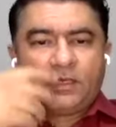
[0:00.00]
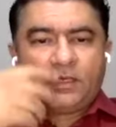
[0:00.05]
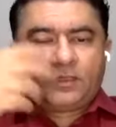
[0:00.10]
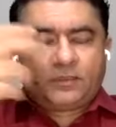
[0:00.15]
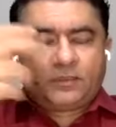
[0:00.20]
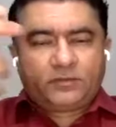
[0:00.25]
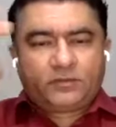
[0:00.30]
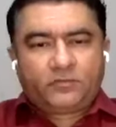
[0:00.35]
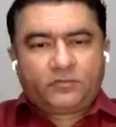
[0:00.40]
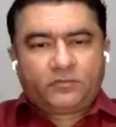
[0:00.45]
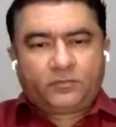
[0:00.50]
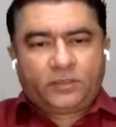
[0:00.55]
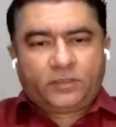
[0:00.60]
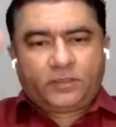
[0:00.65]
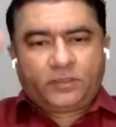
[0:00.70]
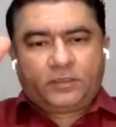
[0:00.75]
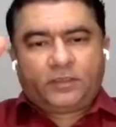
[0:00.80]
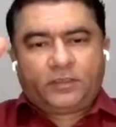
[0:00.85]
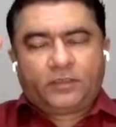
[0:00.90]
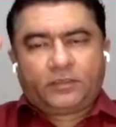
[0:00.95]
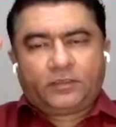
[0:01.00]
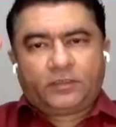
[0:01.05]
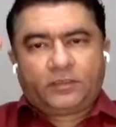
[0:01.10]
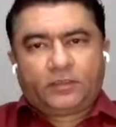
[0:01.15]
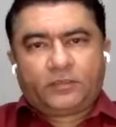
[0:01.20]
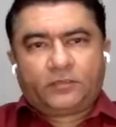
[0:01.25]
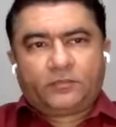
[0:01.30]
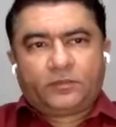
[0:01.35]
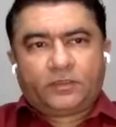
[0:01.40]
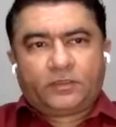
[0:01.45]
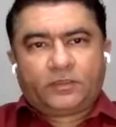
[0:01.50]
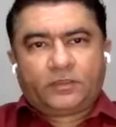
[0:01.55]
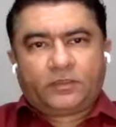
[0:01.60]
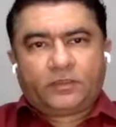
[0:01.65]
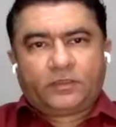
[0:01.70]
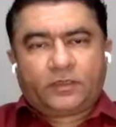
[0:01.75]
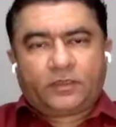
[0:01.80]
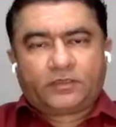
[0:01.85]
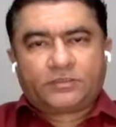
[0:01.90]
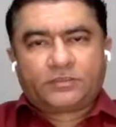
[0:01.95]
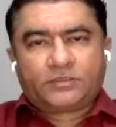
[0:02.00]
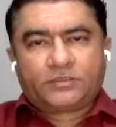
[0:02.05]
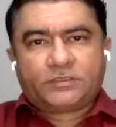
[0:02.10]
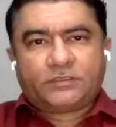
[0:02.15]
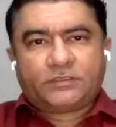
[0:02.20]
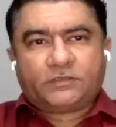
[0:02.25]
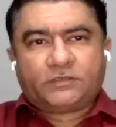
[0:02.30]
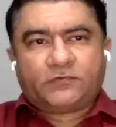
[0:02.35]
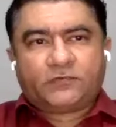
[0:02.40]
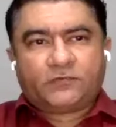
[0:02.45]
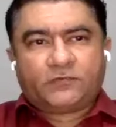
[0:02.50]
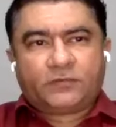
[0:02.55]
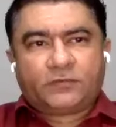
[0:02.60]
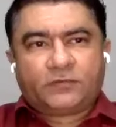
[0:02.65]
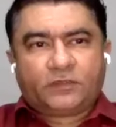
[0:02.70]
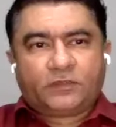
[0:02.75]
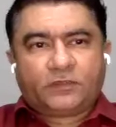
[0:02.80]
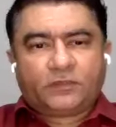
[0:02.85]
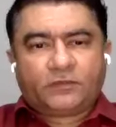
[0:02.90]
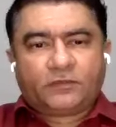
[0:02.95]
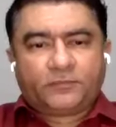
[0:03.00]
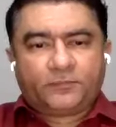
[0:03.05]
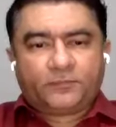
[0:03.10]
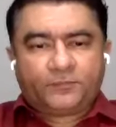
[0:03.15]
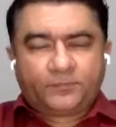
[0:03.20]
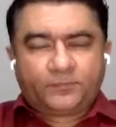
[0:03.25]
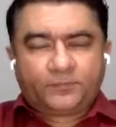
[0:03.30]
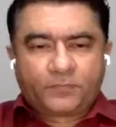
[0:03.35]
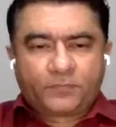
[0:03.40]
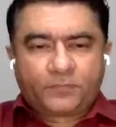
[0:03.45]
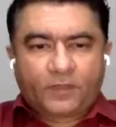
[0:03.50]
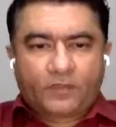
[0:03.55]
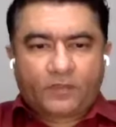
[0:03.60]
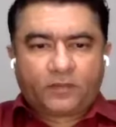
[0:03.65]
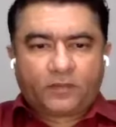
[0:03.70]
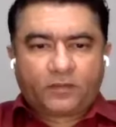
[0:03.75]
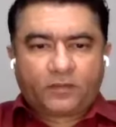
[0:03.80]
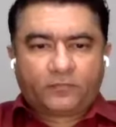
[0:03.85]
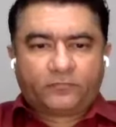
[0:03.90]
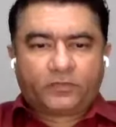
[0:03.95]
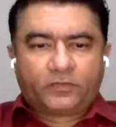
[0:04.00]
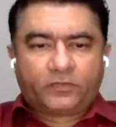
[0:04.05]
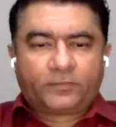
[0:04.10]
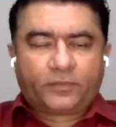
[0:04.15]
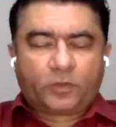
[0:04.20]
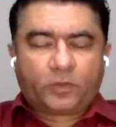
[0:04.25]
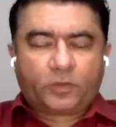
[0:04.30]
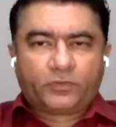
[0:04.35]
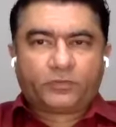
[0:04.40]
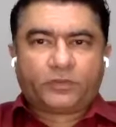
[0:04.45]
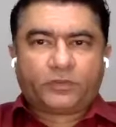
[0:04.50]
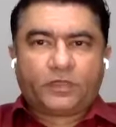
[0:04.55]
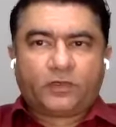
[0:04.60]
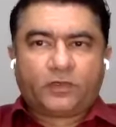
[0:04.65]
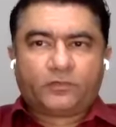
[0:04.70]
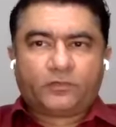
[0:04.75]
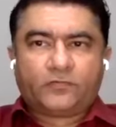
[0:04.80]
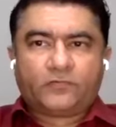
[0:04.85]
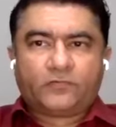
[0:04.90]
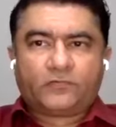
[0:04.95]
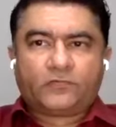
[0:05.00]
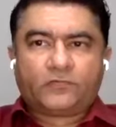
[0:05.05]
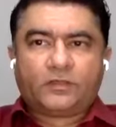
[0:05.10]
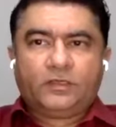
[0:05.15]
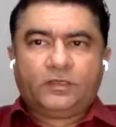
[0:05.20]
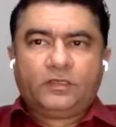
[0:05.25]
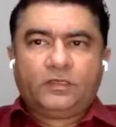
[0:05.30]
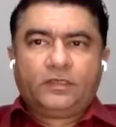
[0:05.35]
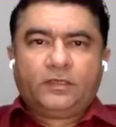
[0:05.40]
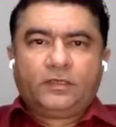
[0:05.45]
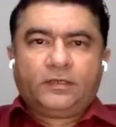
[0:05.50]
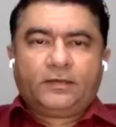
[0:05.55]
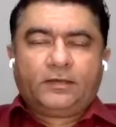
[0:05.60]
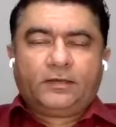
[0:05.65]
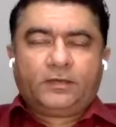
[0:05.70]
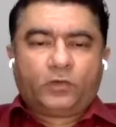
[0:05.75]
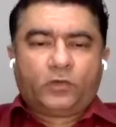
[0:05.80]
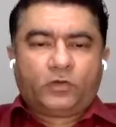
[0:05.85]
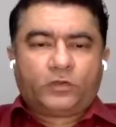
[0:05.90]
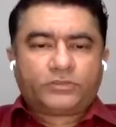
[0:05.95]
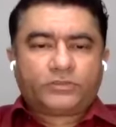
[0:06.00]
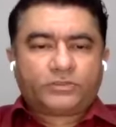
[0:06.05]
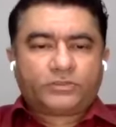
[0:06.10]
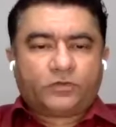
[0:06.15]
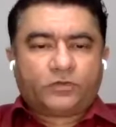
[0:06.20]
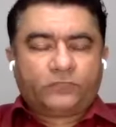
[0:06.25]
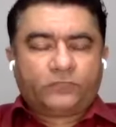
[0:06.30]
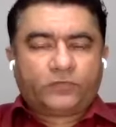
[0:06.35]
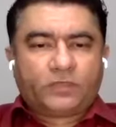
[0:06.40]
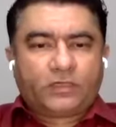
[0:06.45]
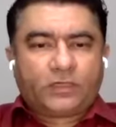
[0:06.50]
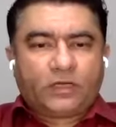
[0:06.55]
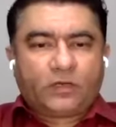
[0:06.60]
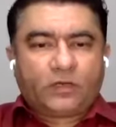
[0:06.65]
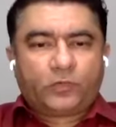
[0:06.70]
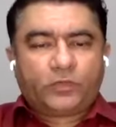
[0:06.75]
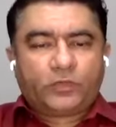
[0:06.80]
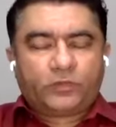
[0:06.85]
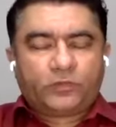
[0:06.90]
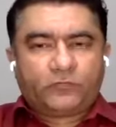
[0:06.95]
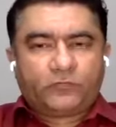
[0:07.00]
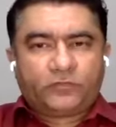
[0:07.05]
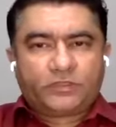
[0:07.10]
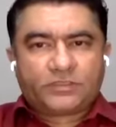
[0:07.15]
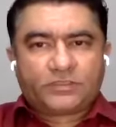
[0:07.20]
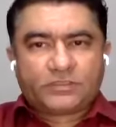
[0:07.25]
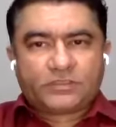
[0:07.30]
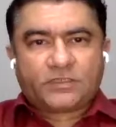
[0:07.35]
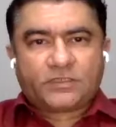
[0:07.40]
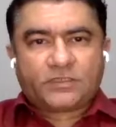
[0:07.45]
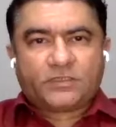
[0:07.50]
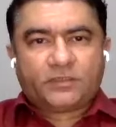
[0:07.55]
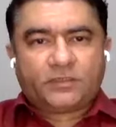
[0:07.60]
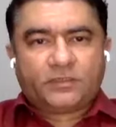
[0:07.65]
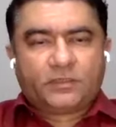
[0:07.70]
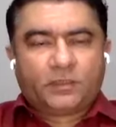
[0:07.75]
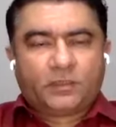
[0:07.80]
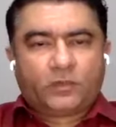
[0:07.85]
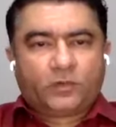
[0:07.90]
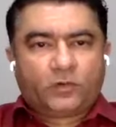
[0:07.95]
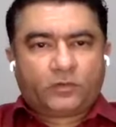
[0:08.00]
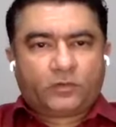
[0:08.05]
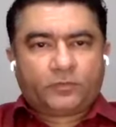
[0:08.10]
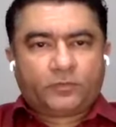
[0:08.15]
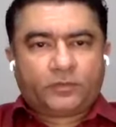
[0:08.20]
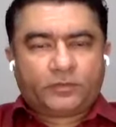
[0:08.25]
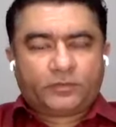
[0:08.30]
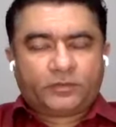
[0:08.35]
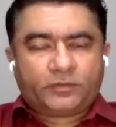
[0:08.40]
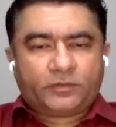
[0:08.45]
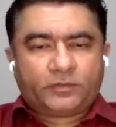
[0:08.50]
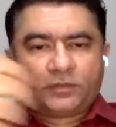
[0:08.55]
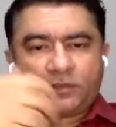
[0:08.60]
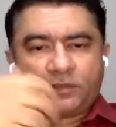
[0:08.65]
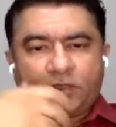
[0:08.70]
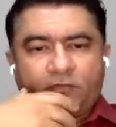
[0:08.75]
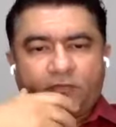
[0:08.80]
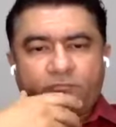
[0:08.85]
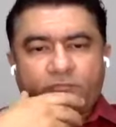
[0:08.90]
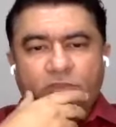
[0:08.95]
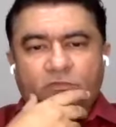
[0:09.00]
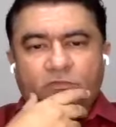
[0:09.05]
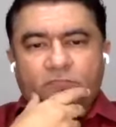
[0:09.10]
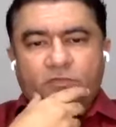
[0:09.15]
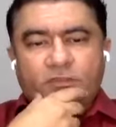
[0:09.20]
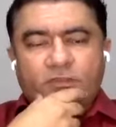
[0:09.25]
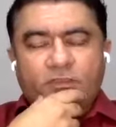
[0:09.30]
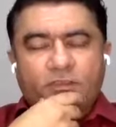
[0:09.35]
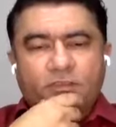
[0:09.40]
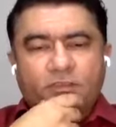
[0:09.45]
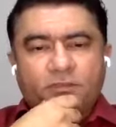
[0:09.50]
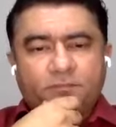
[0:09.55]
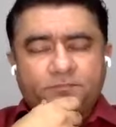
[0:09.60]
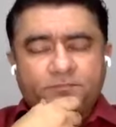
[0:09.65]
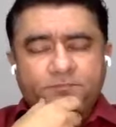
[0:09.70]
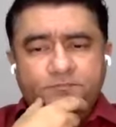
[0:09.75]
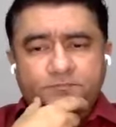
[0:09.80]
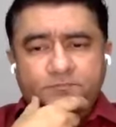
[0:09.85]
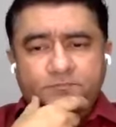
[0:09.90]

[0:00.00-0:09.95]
Another way that we are encouraging this, we're about to announce the launch of a cloud innovation center along with the Government of India,